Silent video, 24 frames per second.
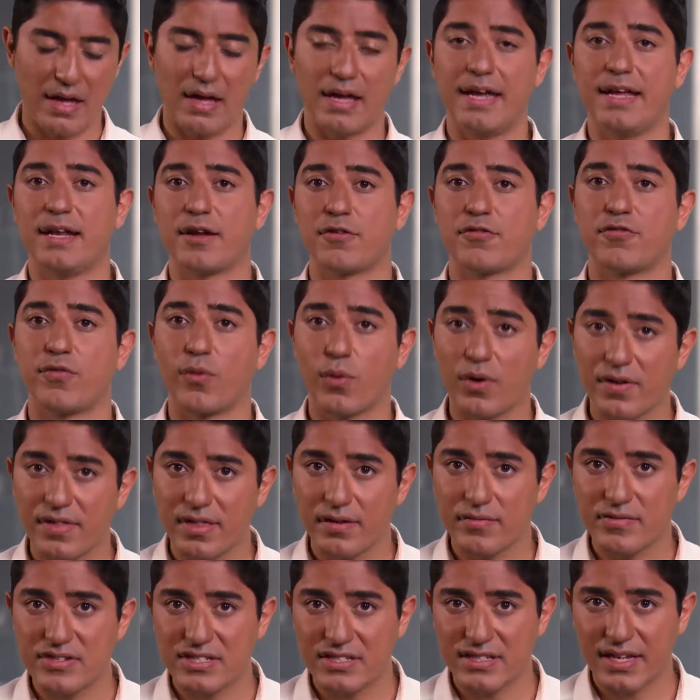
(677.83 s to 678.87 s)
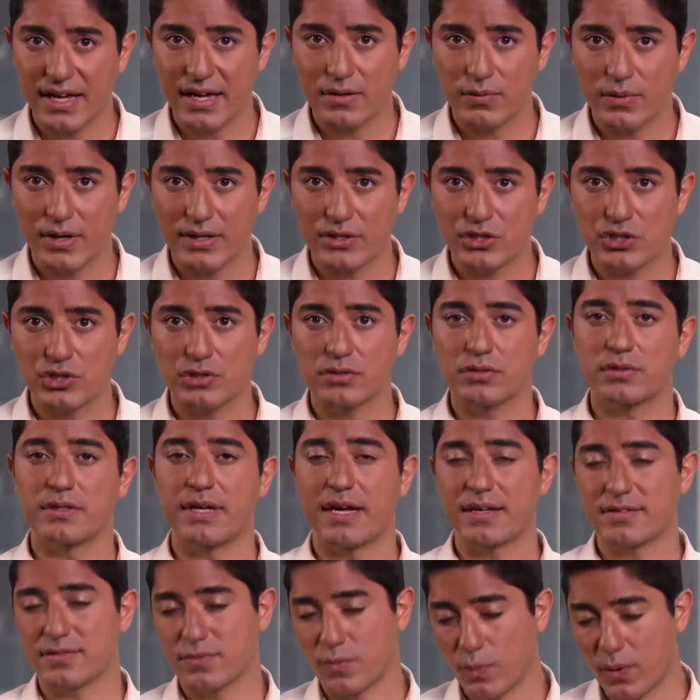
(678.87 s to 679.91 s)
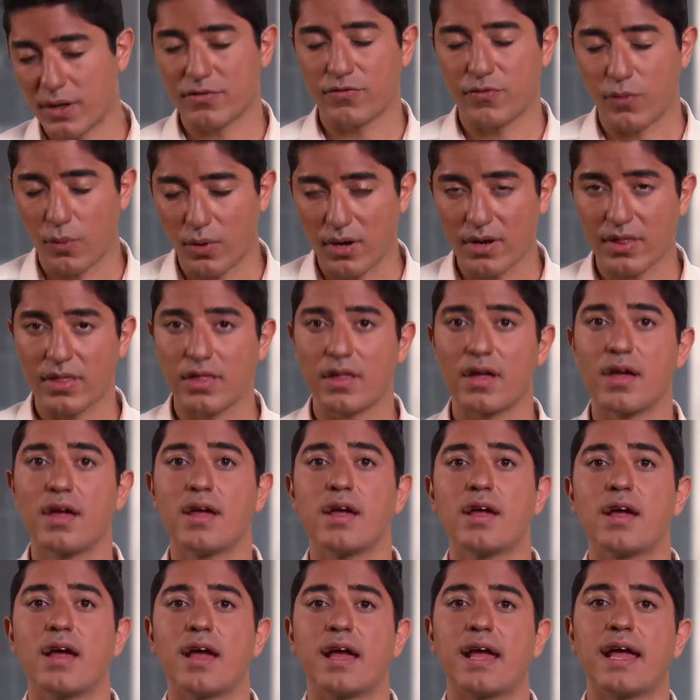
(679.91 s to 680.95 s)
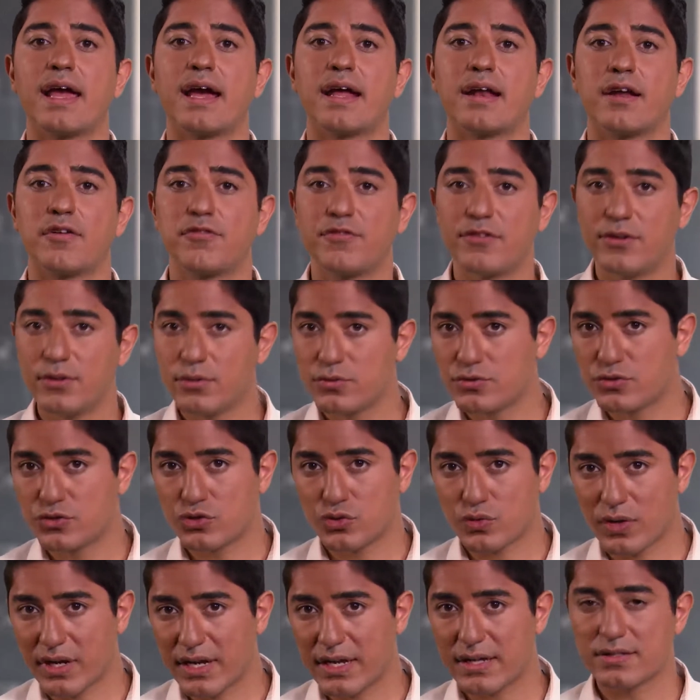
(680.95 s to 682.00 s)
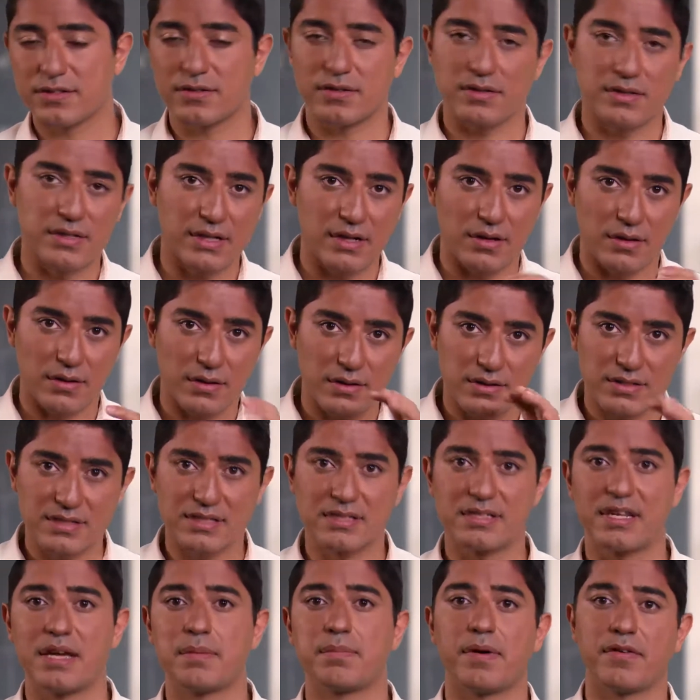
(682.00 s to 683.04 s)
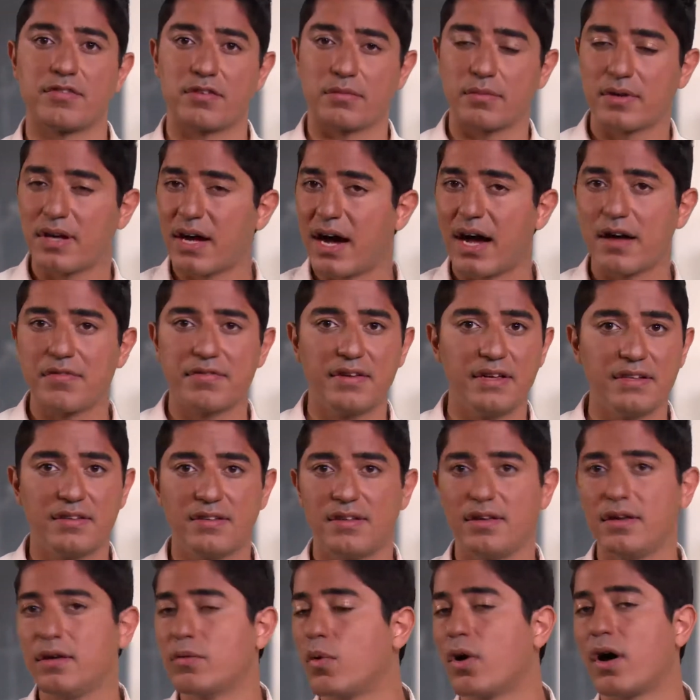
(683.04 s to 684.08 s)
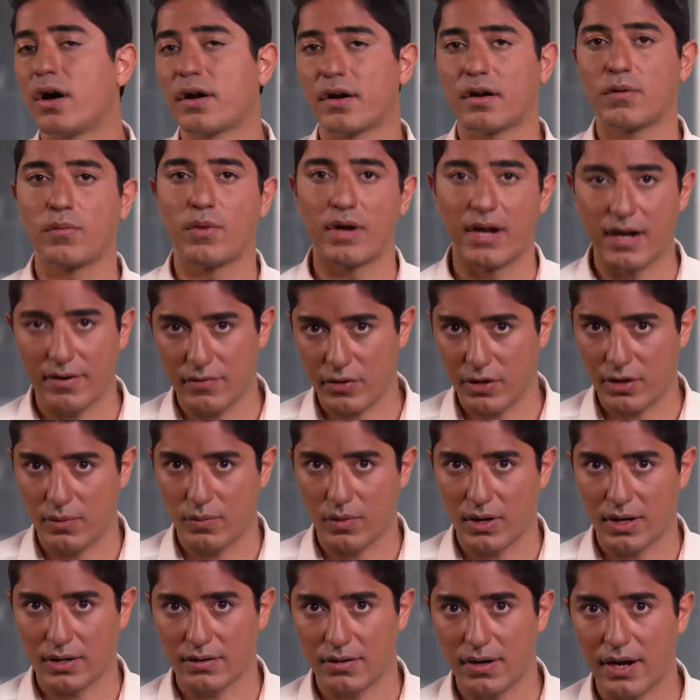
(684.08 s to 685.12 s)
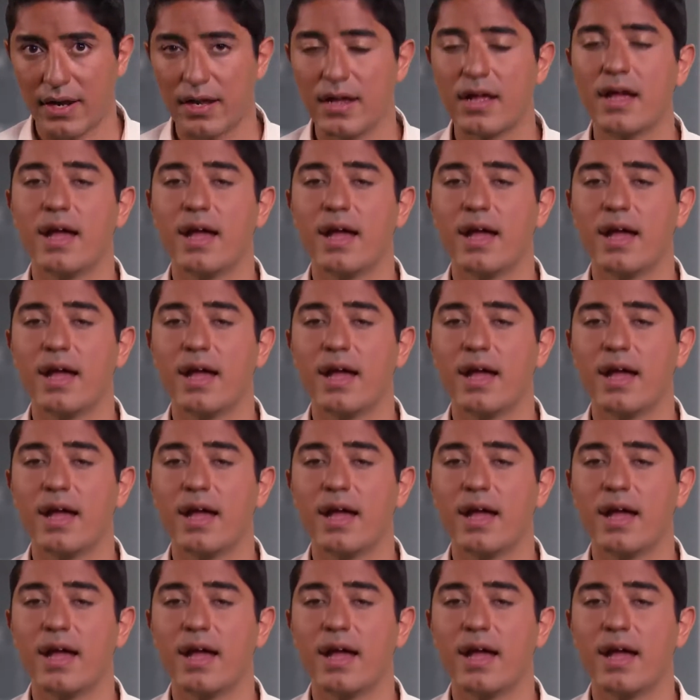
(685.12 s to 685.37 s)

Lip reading: Eat 1/4 of a sandwich, yes, 1/4, and a few drinks or, a little sip of some coffee, tea, water, whatever you want, right?